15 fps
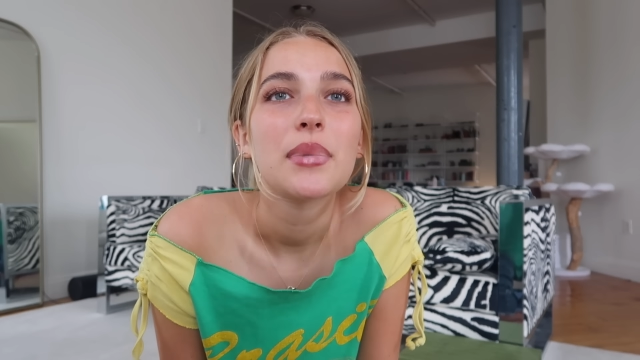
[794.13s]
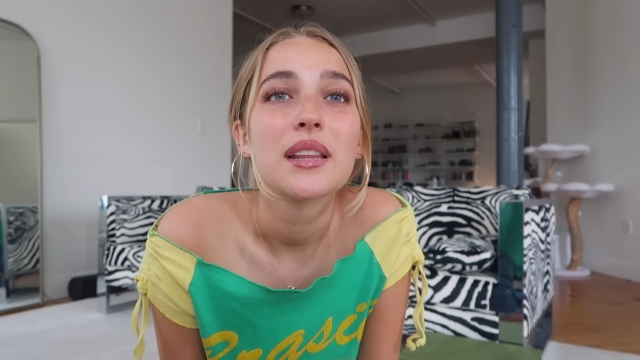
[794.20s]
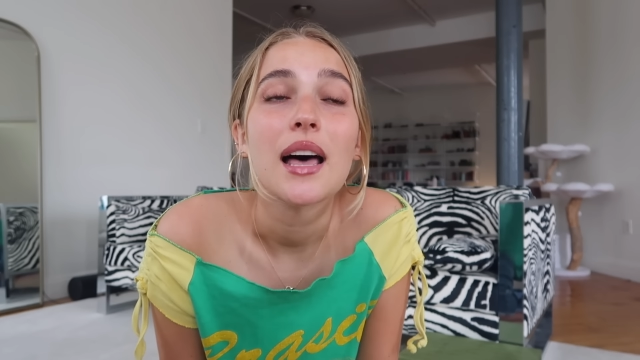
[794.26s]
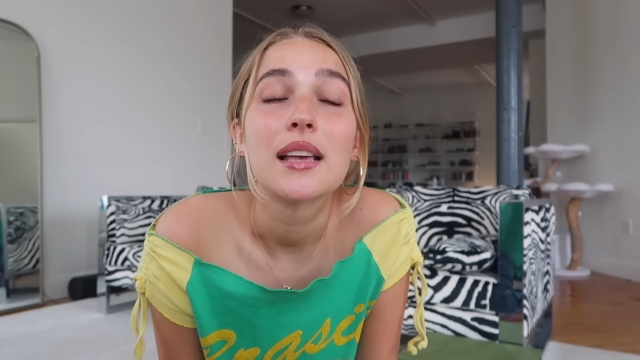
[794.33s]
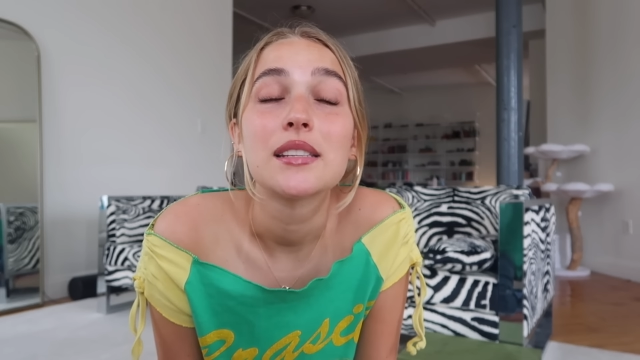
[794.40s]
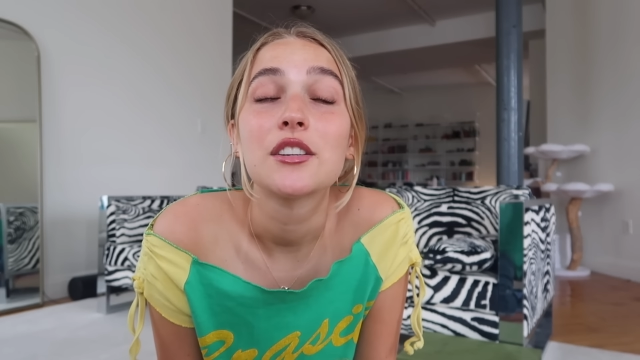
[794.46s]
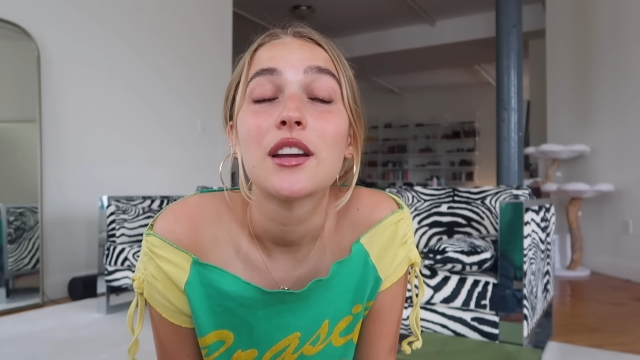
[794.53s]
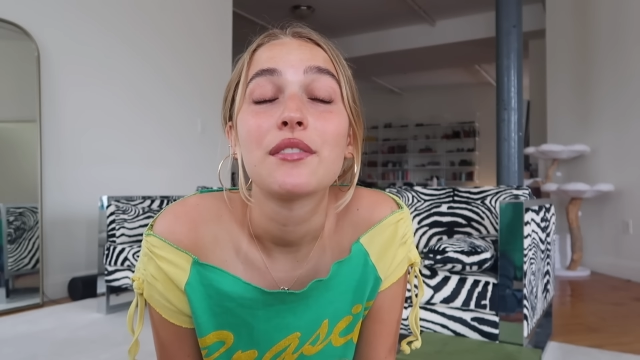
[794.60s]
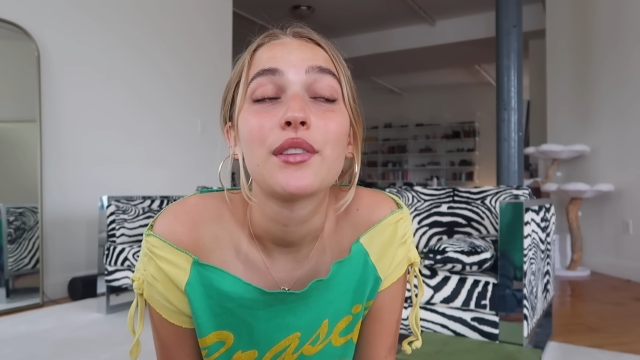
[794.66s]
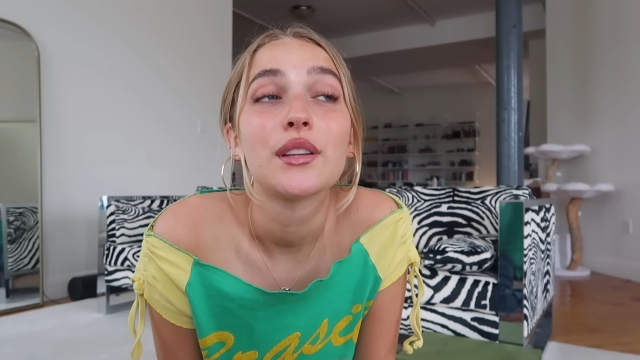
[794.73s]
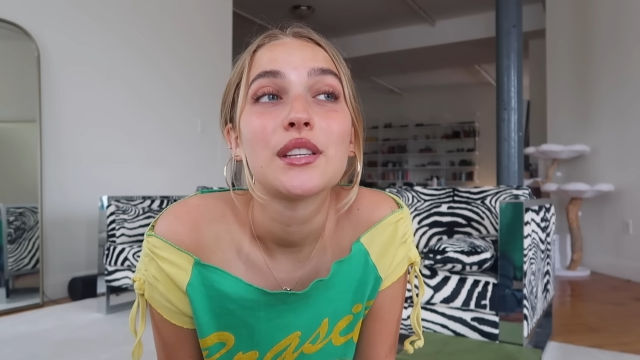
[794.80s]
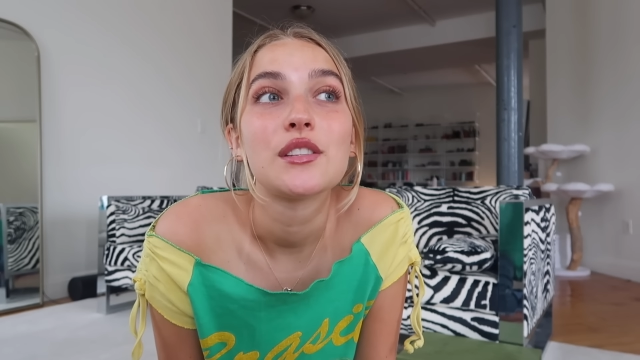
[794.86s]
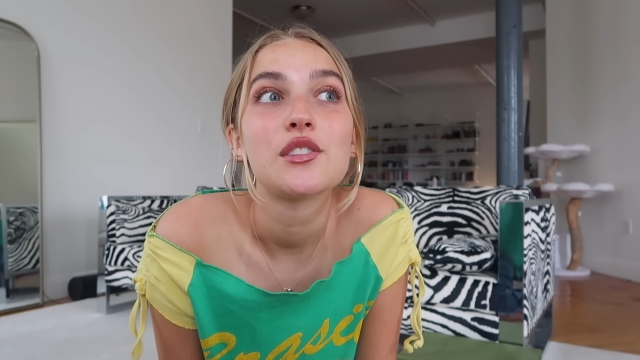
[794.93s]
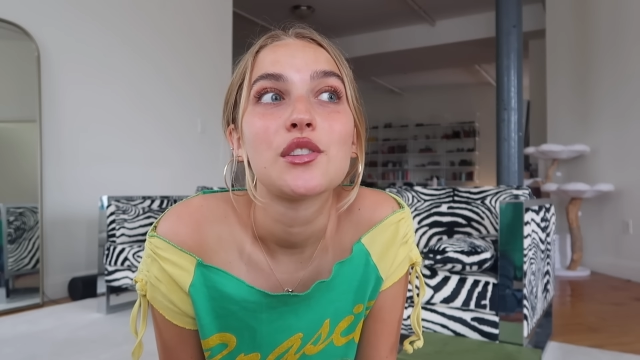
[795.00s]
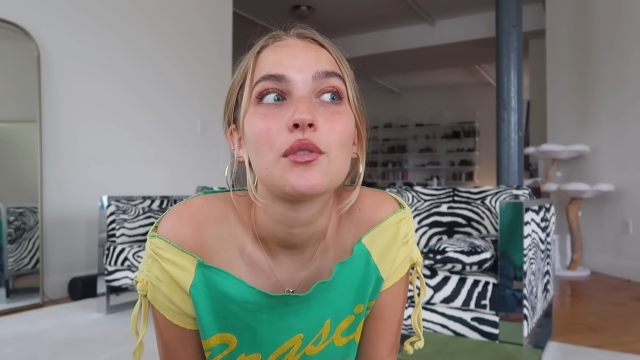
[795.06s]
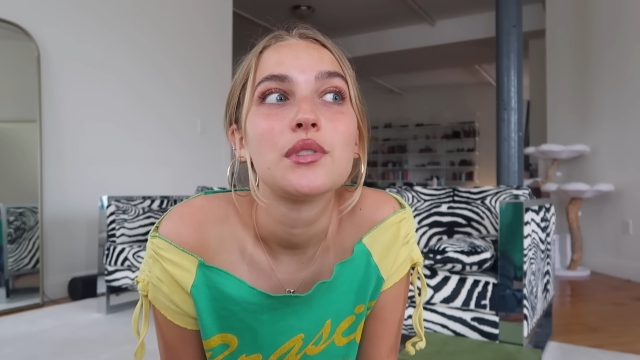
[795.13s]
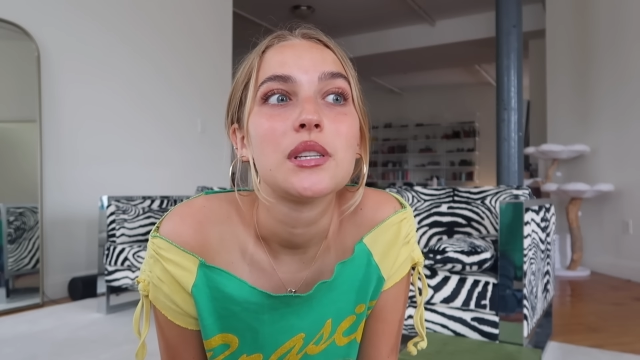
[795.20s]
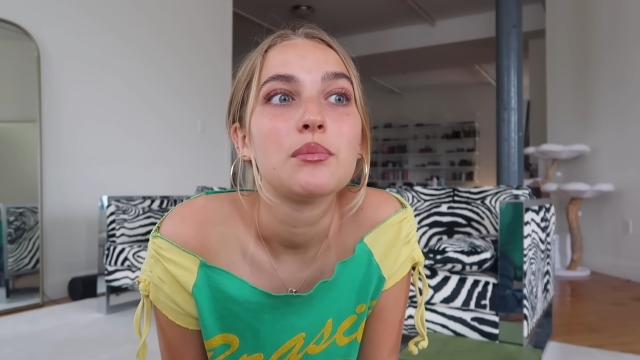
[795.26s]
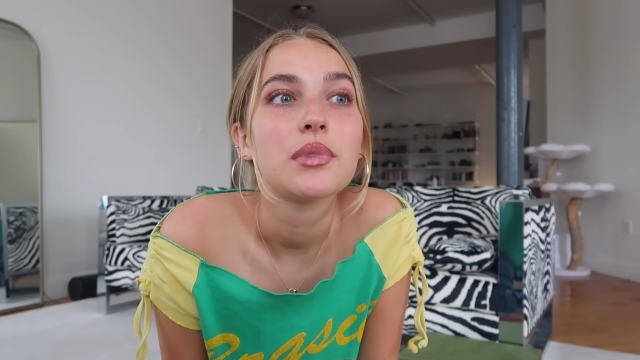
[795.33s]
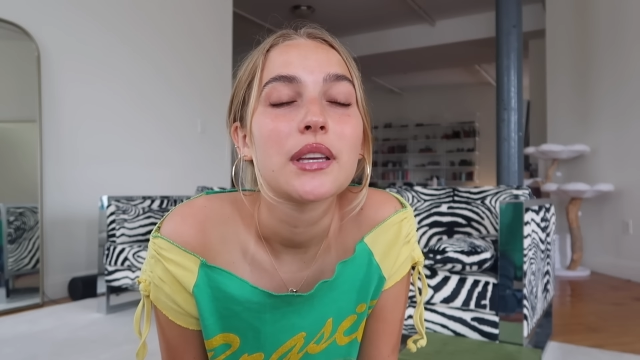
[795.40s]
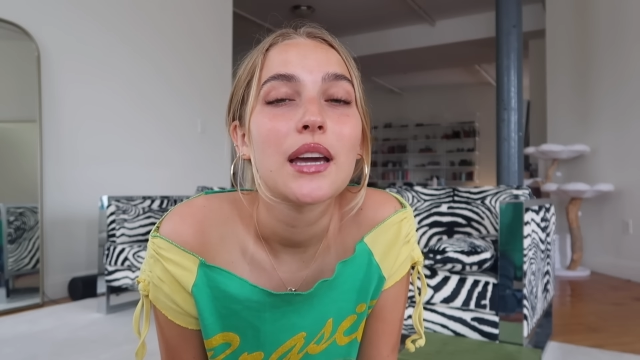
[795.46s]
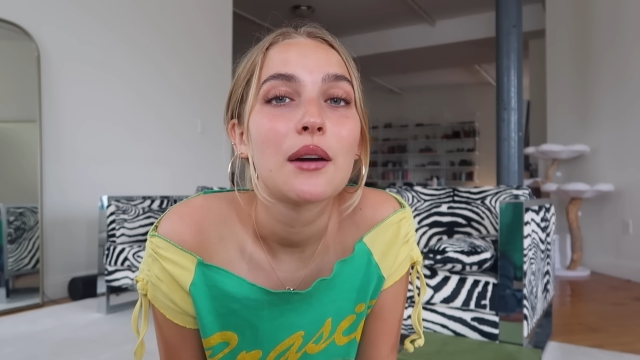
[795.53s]
But last year I felt it so
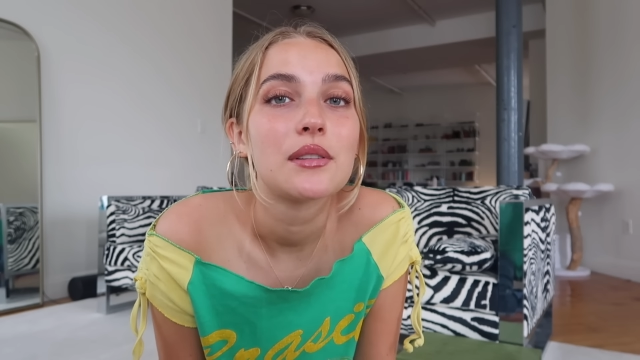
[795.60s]
deeply.